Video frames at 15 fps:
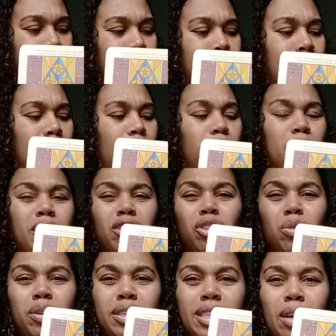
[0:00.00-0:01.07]
Yeah, Three of
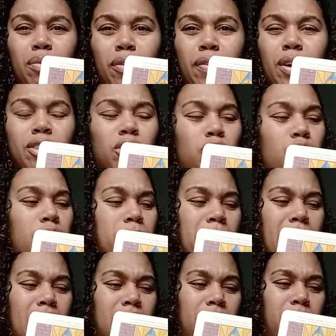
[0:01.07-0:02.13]
Swords in reverse. So you could be
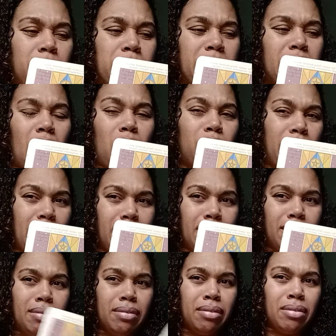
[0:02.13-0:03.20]
healing from this already,
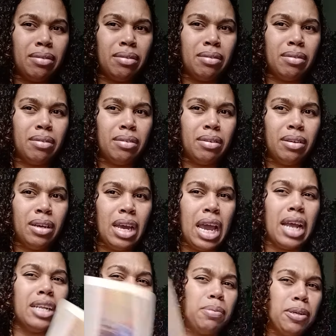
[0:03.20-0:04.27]

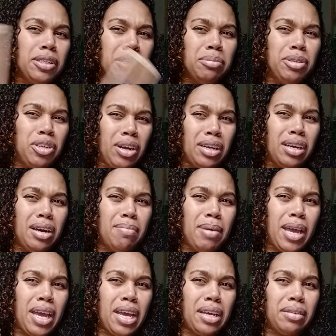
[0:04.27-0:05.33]
and this person could be trying to come
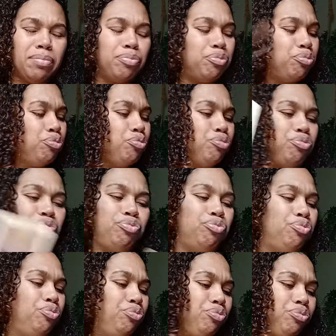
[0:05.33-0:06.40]
back. Mm
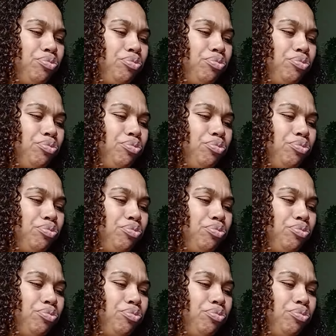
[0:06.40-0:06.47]
-mm.